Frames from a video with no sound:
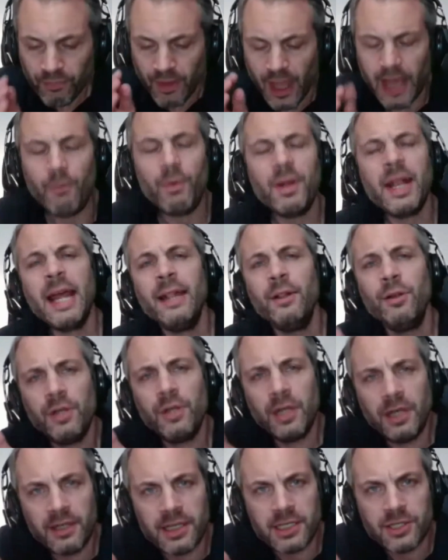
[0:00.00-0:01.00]
And when I
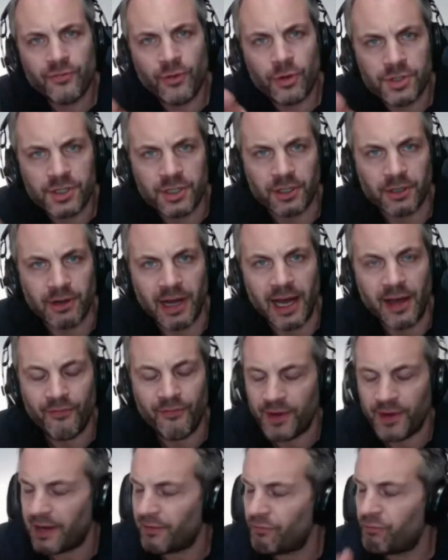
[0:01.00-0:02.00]
look at this
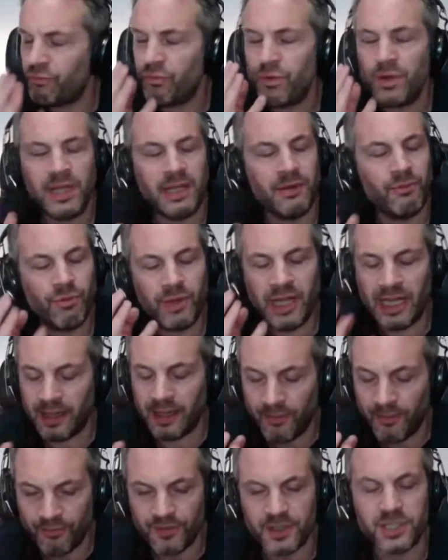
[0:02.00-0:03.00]
photograph, and I really, really
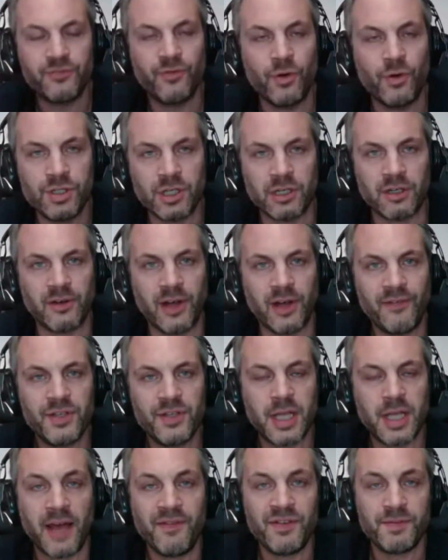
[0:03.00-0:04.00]
love this photograph,
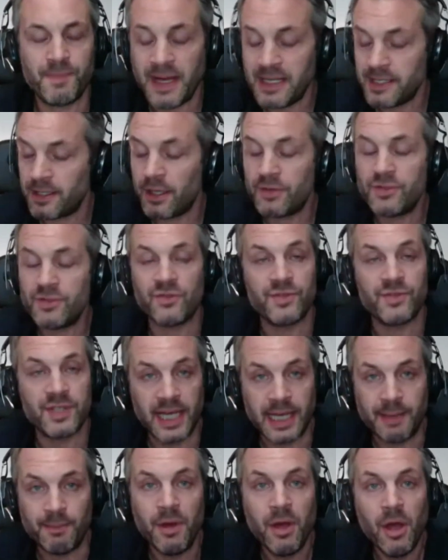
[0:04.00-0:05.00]
I've spent a lot of
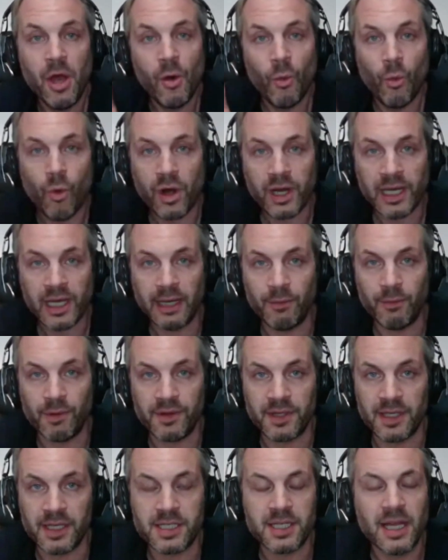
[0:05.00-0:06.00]
time working
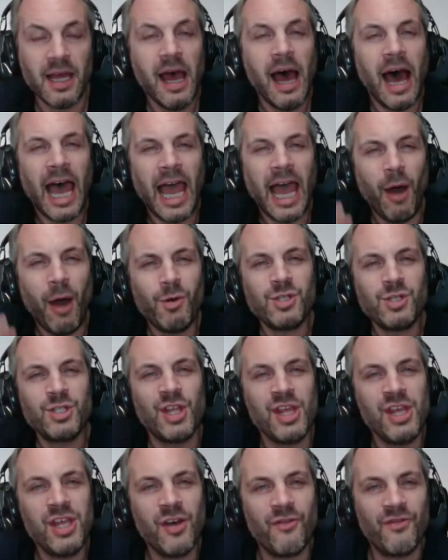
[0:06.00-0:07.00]
with this, I always
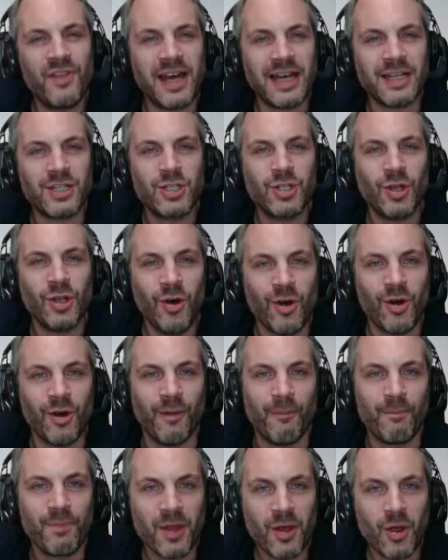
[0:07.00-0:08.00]
think of that
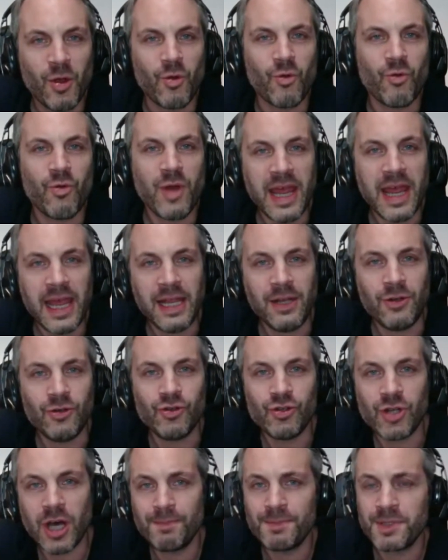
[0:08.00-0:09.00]
song,
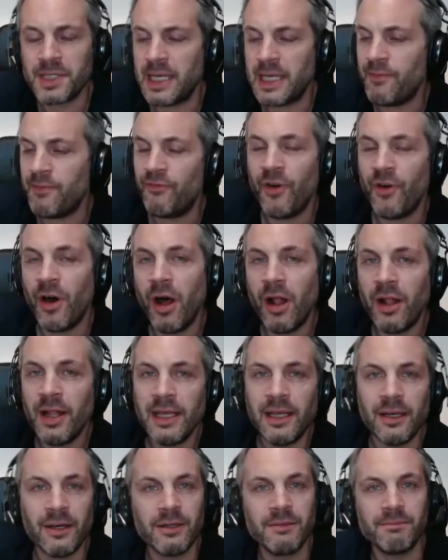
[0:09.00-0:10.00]
Raindrops Keep
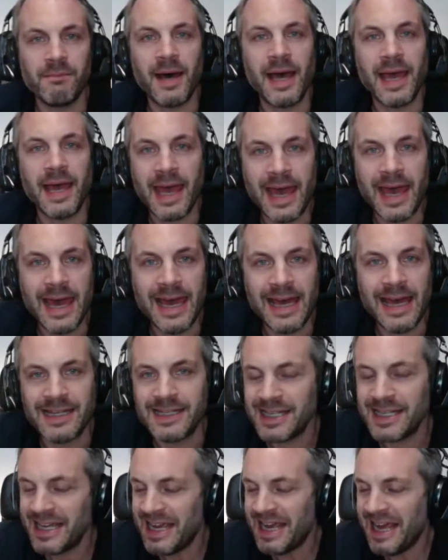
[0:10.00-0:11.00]
Falling on My
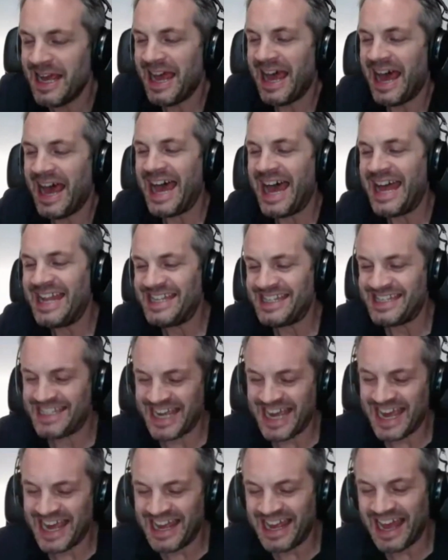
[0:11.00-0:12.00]
Head. And
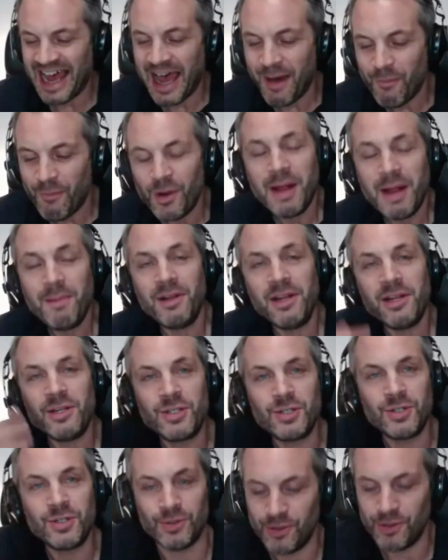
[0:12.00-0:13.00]
what I'm going to
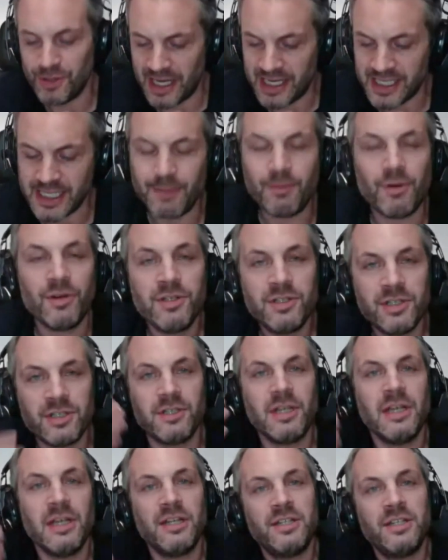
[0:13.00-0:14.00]
do is I'm going to